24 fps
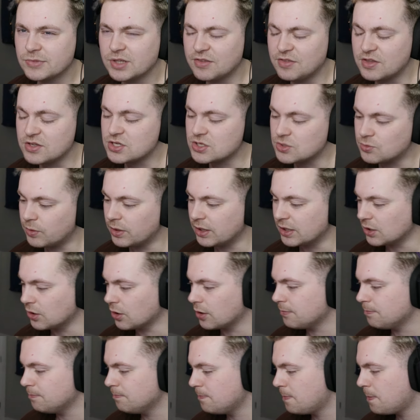This is really
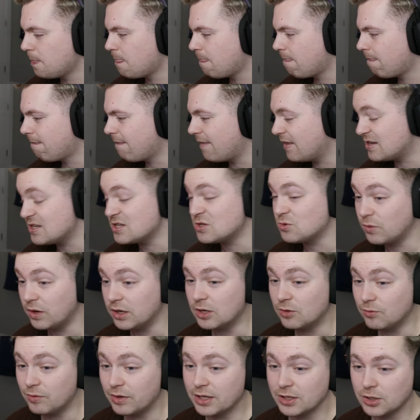good. This is
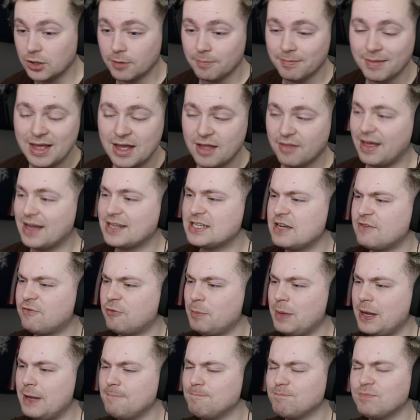really, really good. That's it for
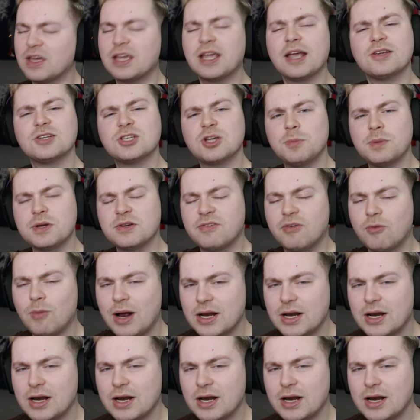me. Thank y'all so much for